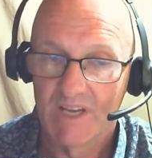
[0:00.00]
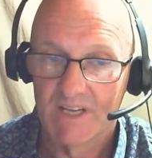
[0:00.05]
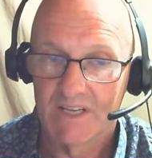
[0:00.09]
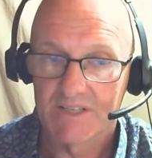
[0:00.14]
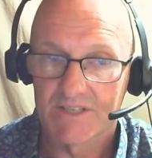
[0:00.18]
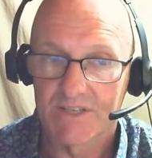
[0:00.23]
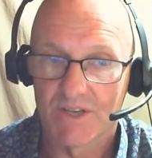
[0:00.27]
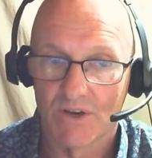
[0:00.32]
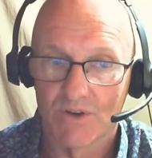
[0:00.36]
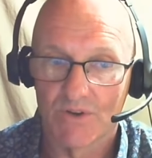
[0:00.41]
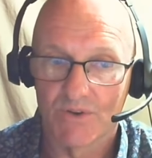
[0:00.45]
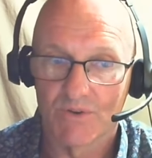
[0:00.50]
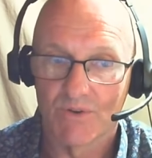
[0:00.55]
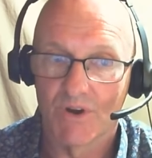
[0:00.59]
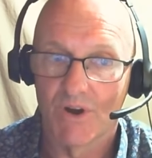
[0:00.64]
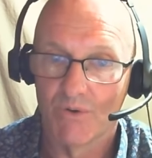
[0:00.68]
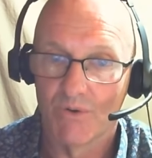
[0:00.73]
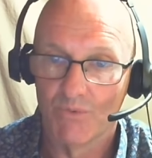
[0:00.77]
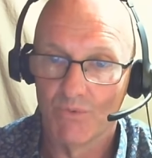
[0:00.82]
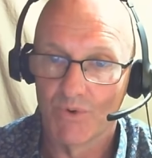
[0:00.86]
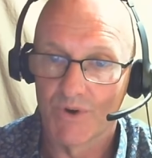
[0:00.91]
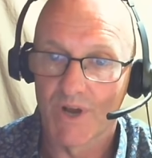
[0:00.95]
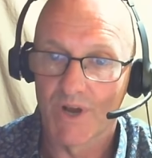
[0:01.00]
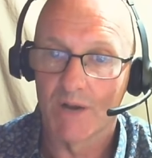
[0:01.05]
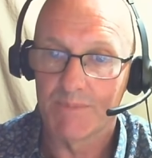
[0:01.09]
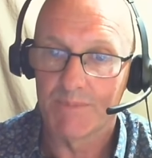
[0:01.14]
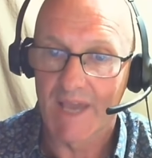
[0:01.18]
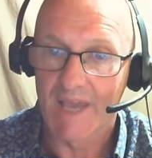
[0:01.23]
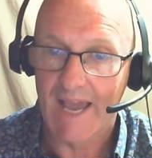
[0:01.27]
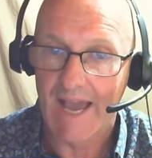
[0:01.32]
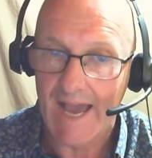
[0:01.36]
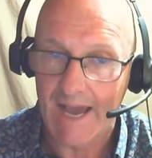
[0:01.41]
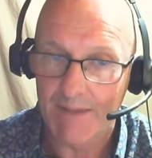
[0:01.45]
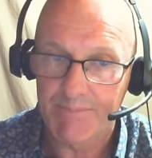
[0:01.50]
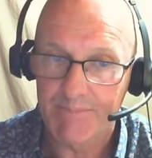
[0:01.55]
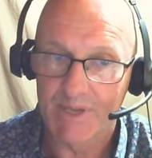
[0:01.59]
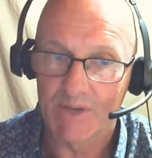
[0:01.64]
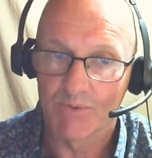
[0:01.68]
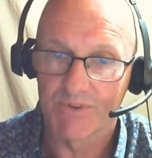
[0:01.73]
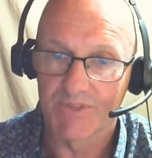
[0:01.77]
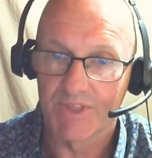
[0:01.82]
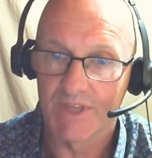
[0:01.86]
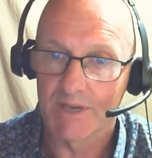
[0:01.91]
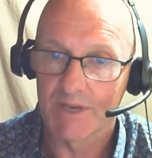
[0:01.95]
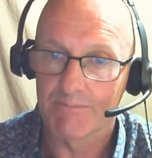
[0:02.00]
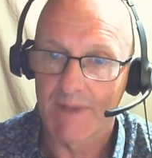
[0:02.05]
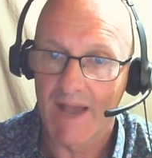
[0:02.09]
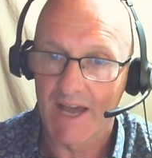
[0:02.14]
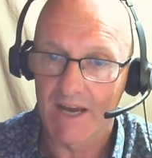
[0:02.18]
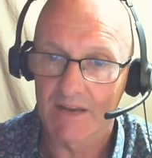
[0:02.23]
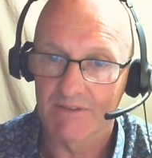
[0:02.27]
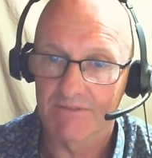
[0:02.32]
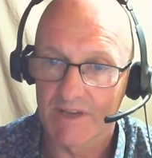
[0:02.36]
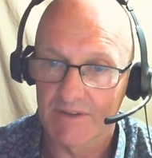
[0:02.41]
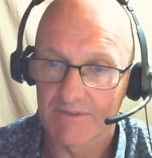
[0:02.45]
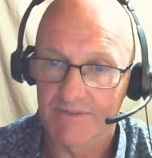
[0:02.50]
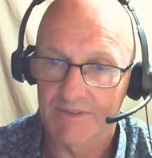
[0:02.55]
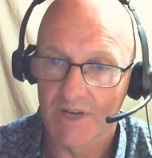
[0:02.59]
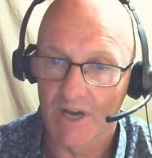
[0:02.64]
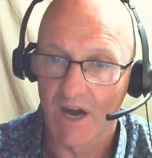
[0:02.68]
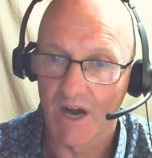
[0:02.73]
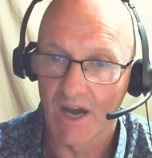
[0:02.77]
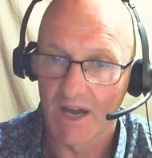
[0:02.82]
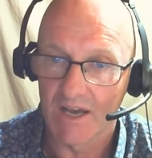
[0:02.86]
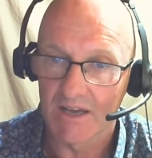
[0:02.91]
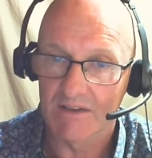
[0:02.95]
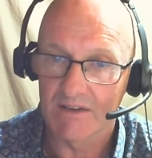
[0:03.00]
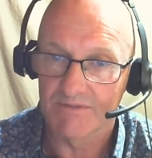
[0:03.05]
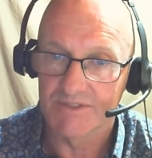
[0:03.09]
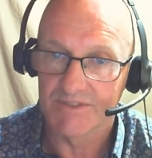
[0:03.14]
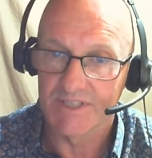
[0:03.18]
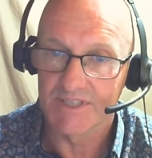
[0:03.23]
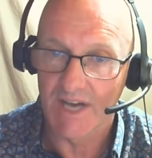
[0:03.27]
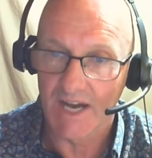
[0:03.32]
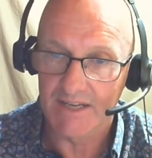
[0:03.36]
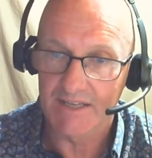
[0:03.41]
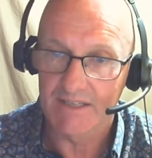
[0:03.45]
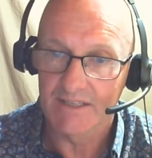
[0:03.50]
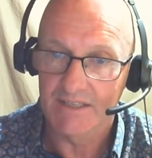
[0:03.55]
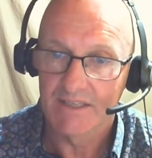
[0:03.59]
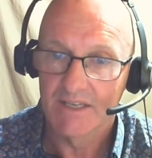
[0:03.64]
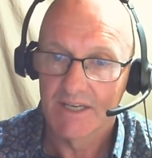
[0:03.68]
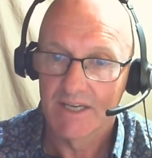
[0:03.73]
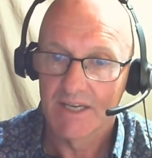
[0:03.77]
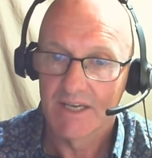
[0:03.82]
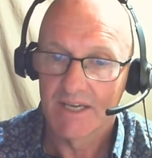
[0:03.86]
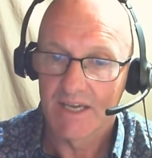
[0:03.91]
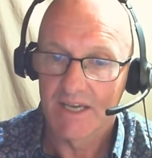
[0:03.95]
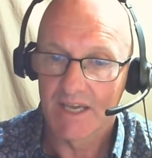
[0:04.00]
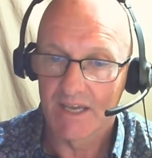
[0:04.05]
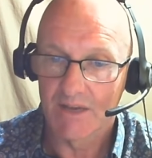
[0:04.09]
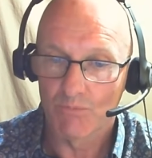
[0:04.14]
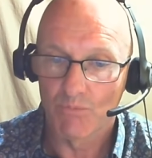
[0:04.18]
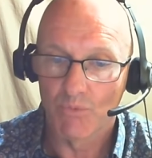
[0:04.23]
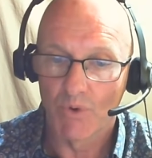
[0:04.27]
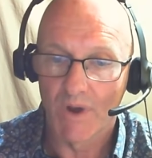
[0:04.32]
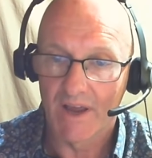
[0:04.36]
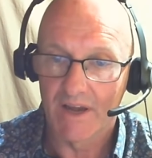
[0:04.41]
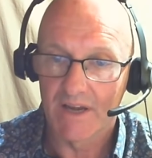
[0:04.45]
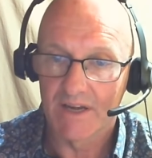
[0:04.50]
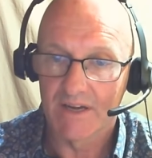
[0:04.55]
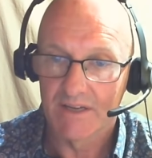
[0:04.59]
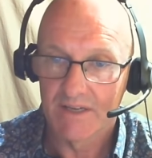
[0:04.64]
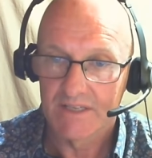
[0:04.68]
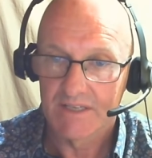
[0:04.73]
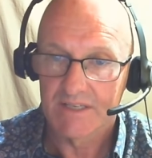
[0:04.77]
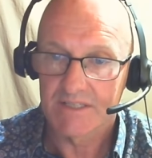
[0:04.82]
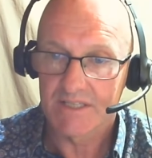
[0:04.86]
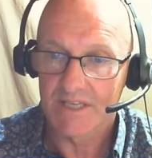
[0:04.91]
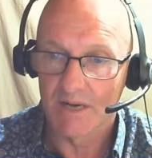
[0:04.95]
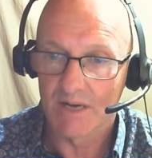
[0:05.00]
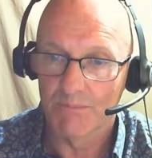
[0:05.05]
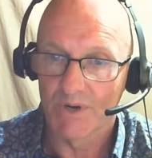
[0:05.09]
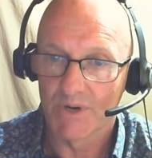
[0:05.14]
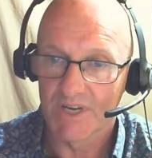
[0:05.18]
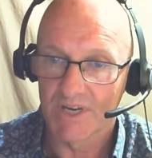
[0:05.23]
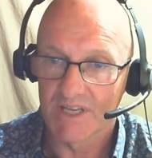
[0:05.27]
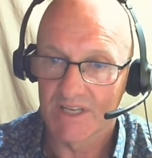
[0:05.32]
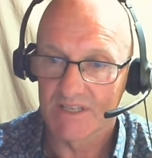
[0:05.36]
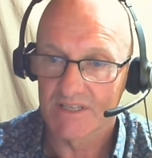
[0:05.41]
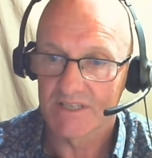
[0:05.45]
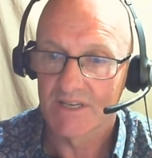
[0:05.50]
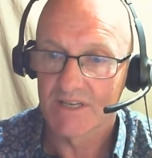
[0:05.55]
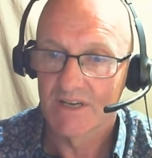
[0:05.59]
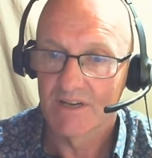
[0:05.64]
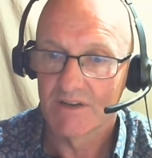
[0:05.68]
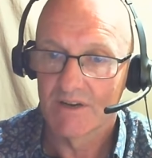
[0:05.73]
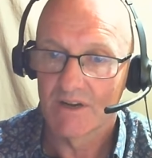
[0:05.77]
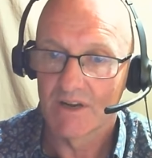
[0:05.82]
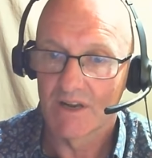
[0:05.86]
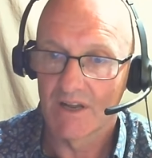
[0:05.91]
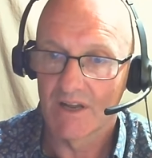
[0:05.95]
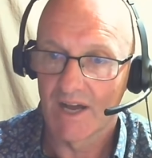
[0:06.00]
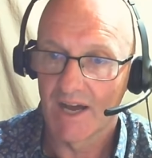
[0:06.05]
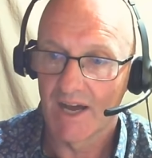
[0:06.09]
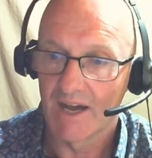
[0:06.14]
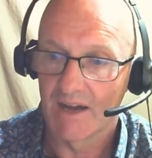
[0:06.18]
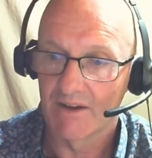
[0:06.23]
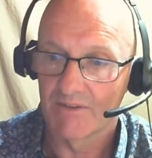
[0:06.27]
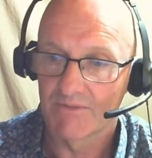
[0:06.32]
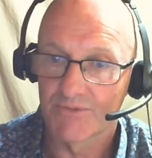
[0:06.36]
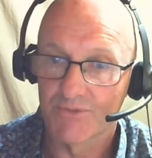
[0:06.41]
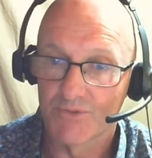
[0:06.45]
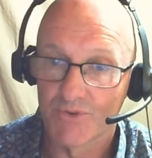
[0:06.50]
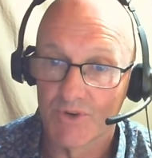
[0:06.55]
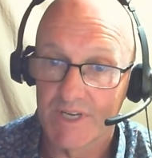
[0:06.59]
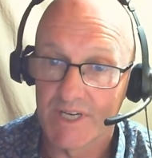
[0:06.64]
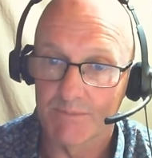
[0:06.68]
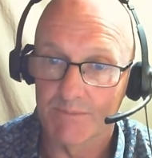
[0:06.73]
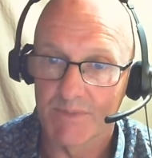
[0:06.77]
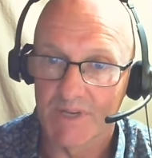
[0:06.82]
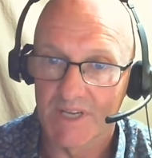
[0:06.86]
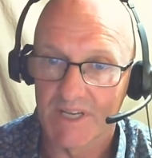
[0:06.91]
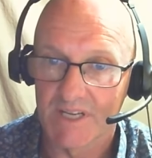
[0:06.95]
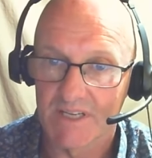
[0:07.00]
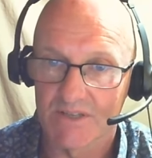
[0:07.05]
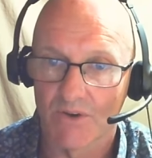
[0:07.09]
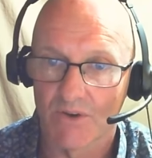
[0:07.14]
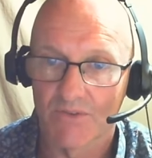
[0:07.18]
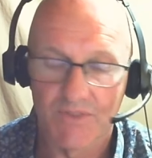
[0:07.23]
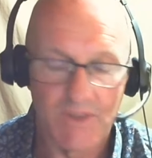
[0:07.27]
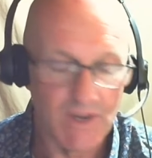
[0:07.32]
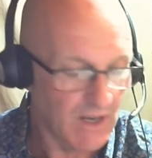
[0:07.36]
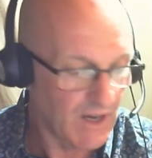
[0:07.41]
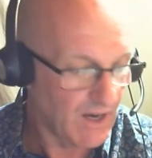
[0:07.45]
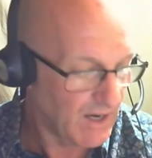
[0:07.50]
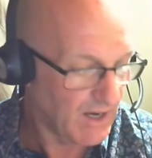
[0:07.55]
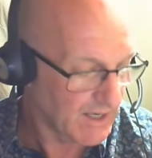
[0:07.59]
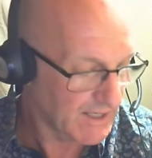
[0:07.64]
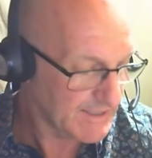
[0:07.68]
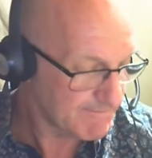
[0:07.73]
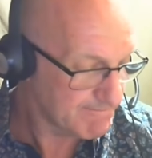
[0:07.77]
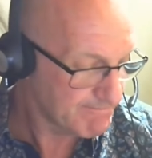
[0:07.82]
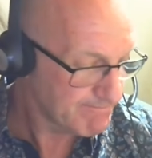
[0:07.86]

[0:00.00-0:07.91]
So would I be happy with the amount of effort I have done when somebody's freedom is on the line?